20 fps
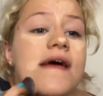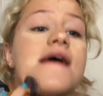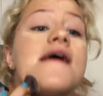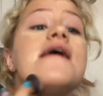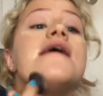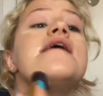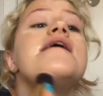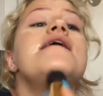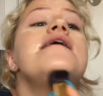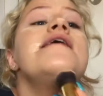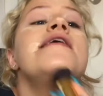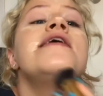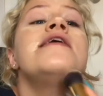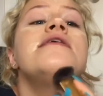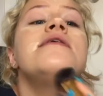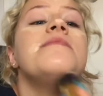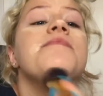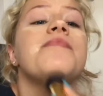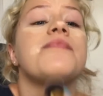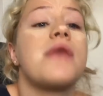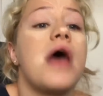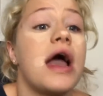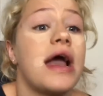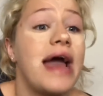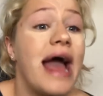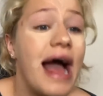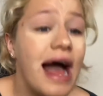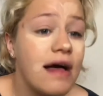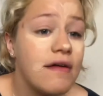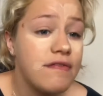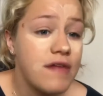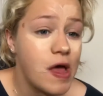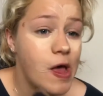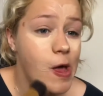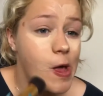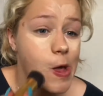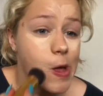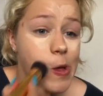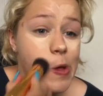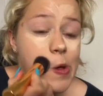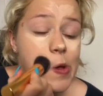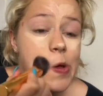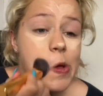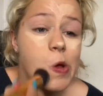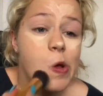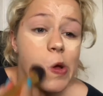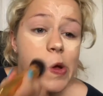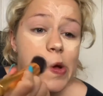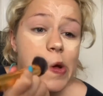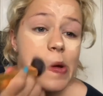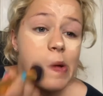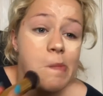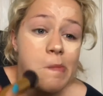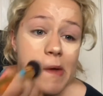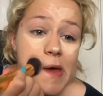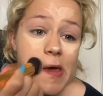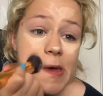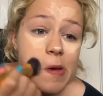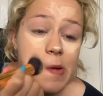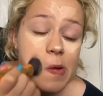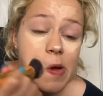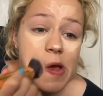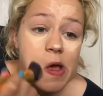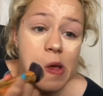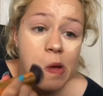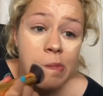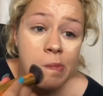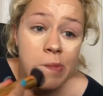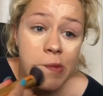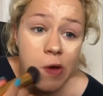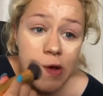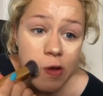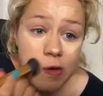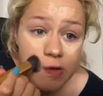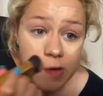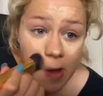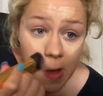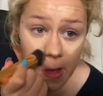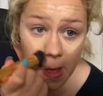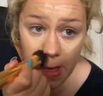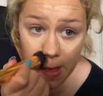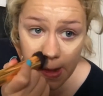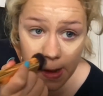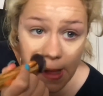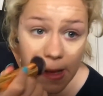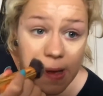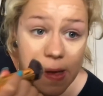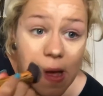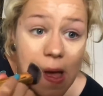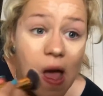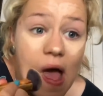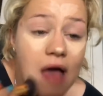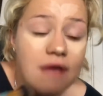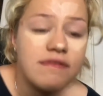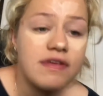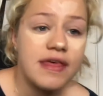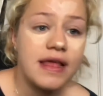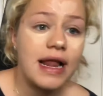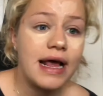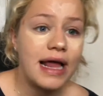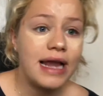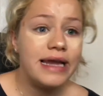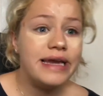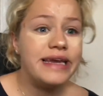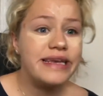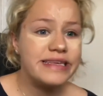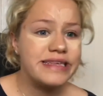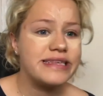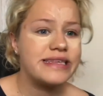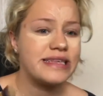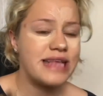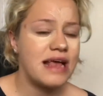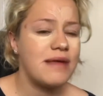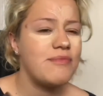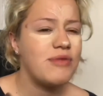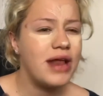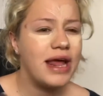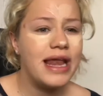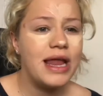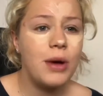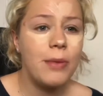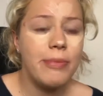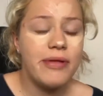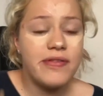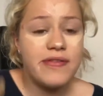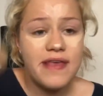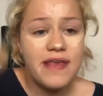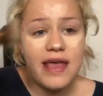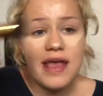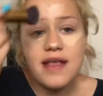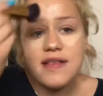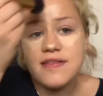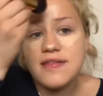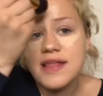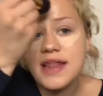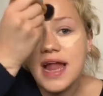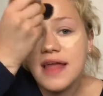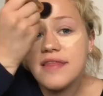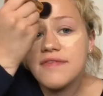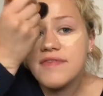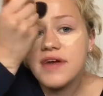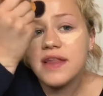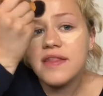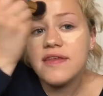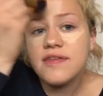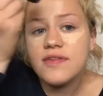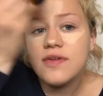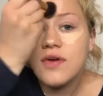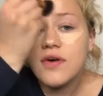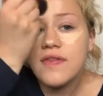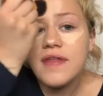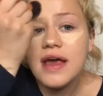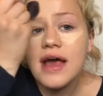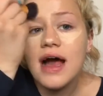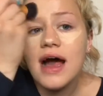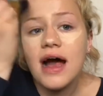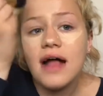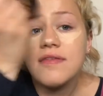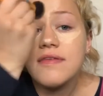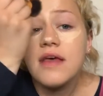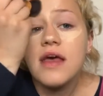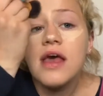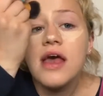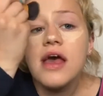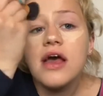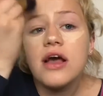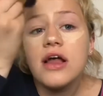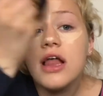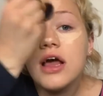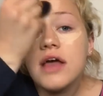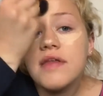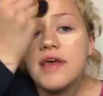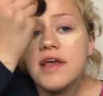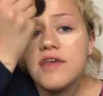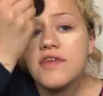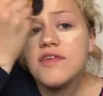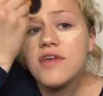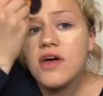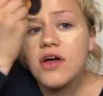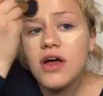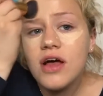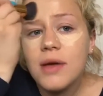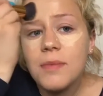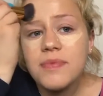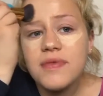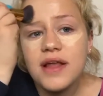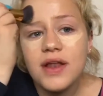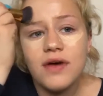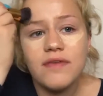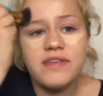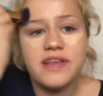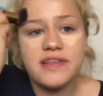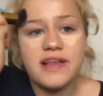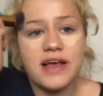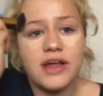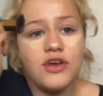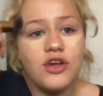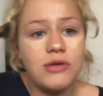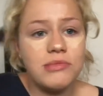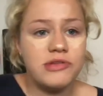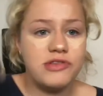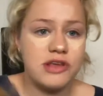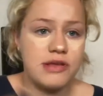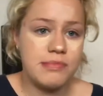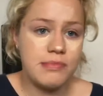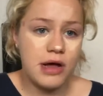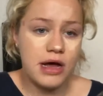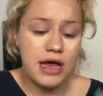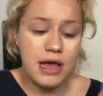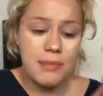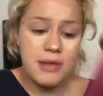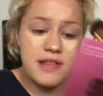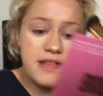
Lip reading: a cafe, a bakery, a butcher, like everything, like set for like little boutiques. And then at the front of the store they had clothing shops, and obviously it's like a normal supermarket